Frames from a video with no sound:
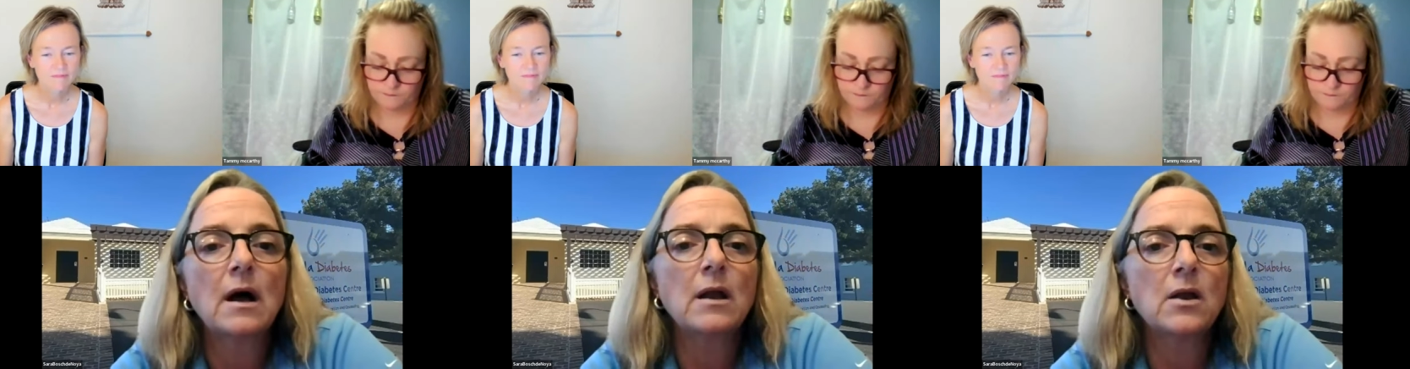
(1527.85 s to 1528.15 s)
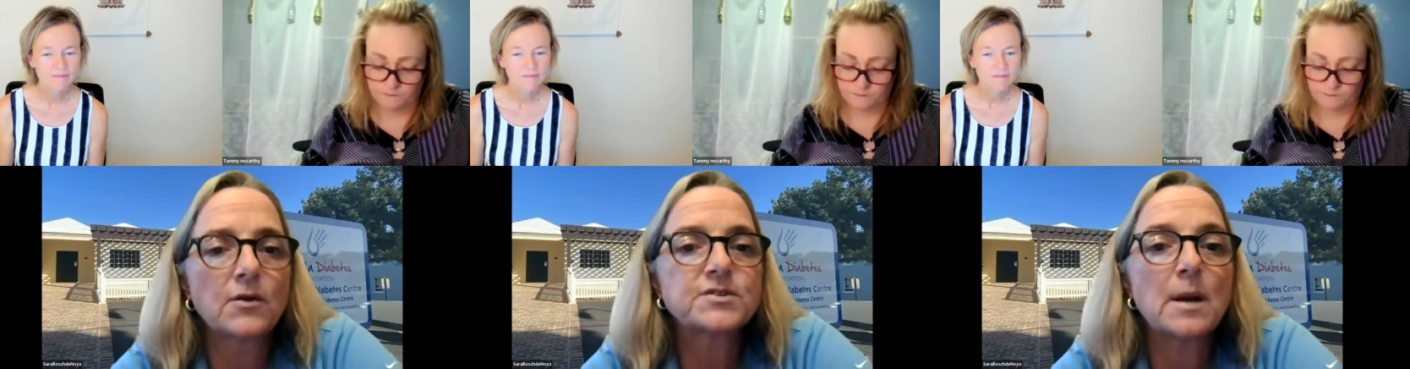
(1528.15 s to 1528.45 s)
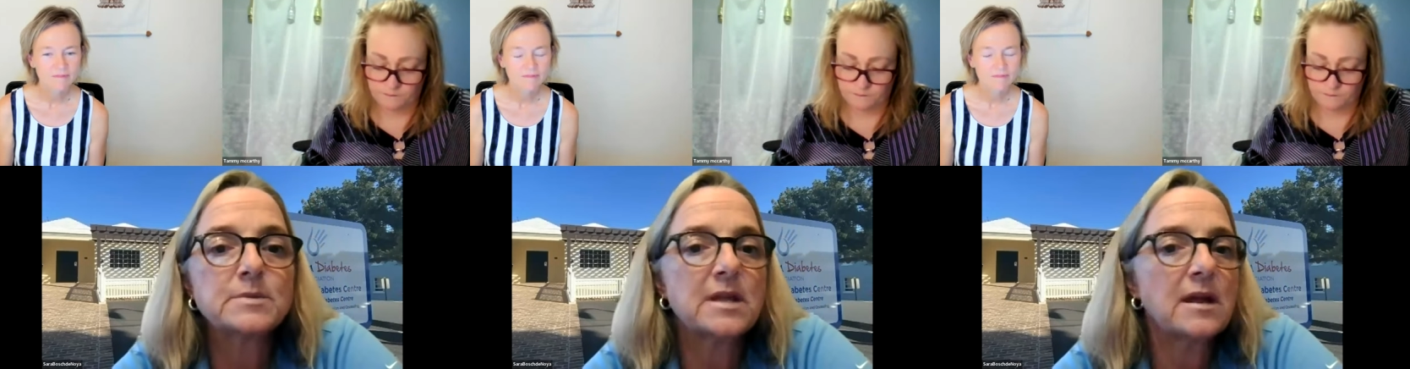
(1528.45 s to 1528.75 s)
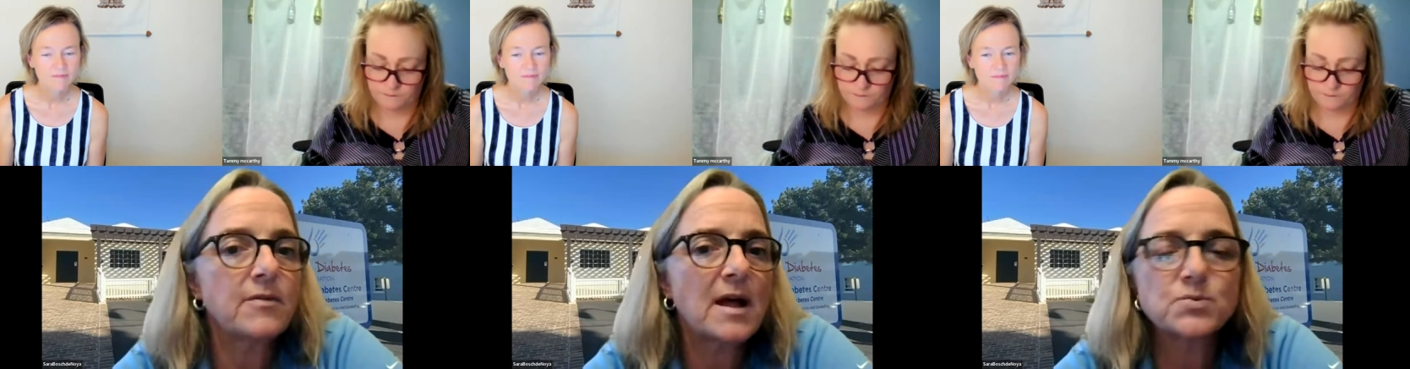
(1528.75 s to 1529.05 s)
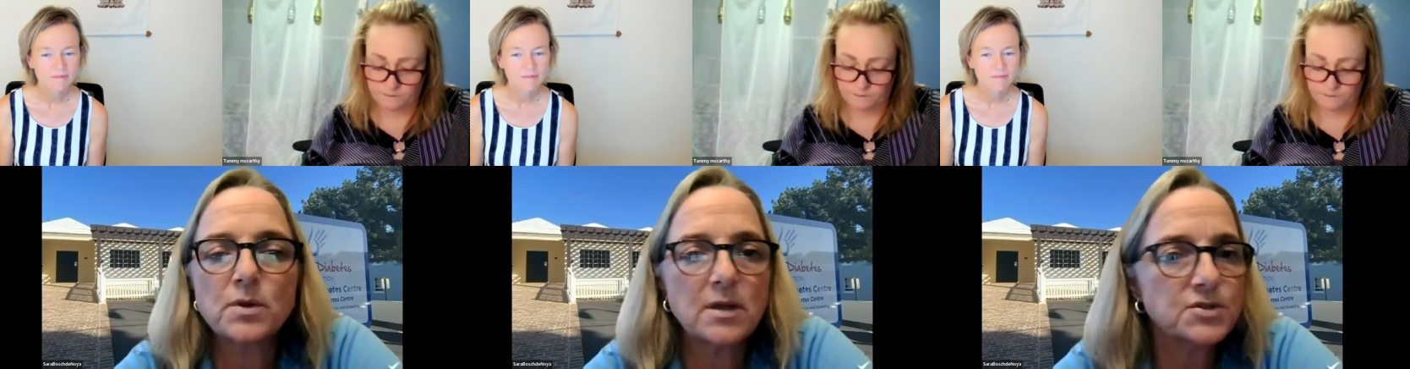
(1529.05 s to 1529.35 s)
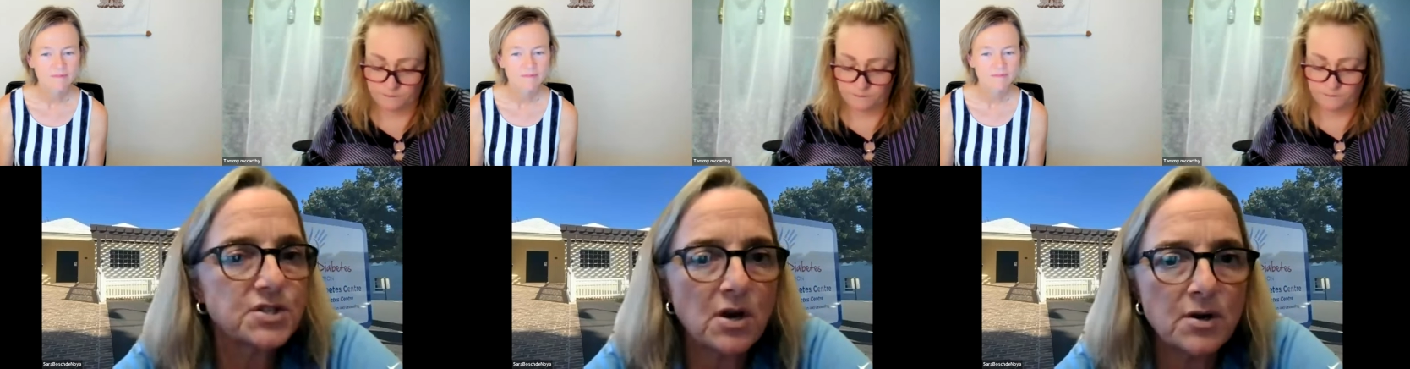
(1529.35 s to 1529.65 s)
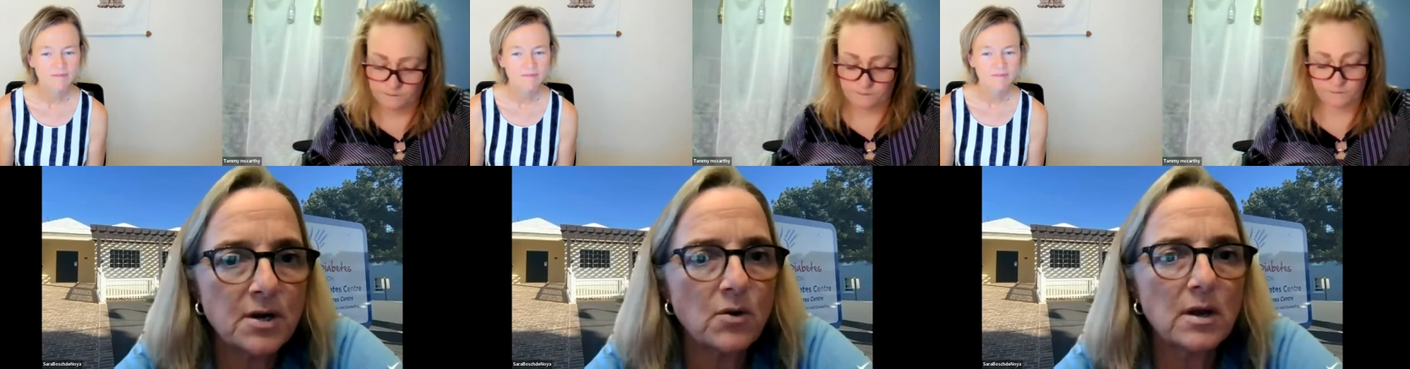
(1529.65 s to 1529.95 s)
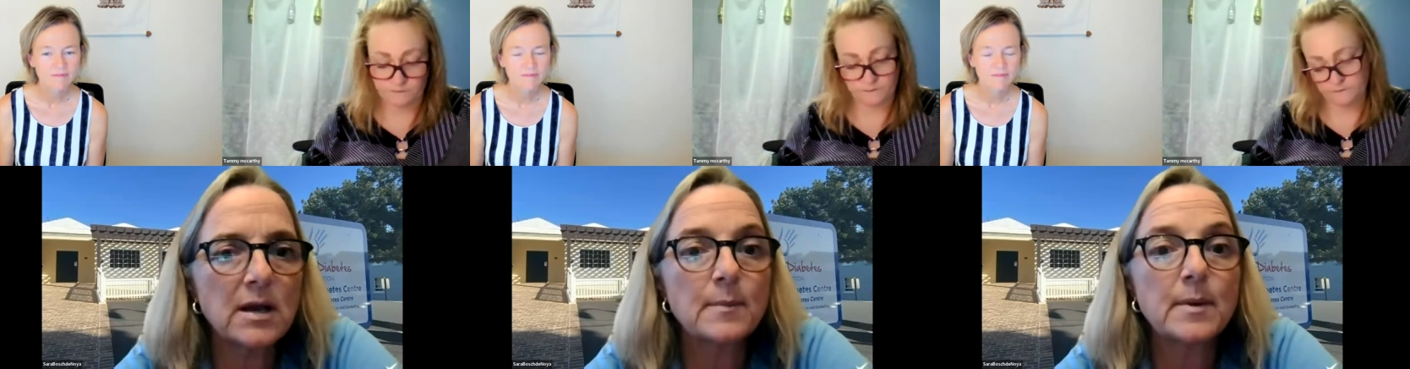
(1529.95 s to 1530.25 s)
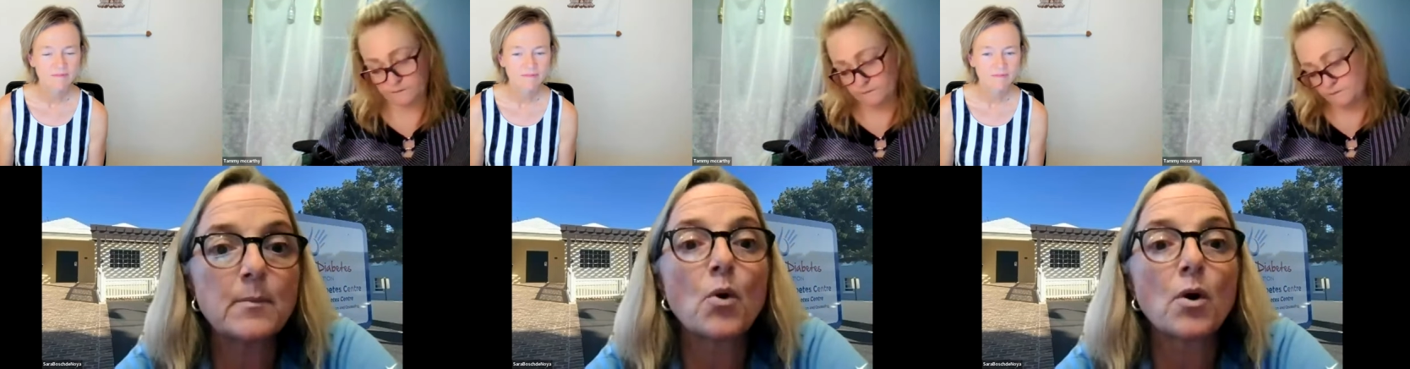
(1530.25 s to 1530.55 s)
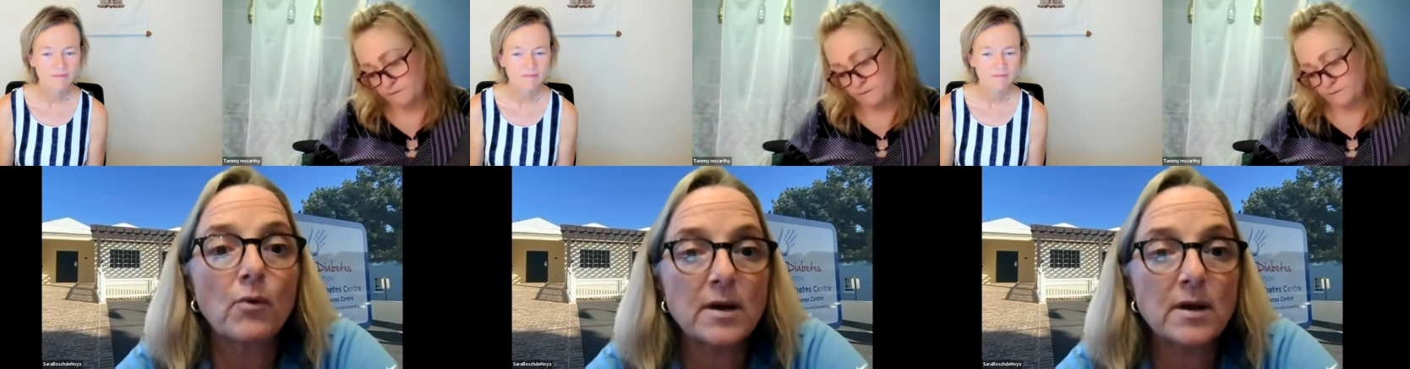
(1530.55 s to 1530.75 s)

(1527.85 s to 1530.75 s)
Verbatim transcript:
Speaker 1: a lot of times they that's when they're started on a little bit more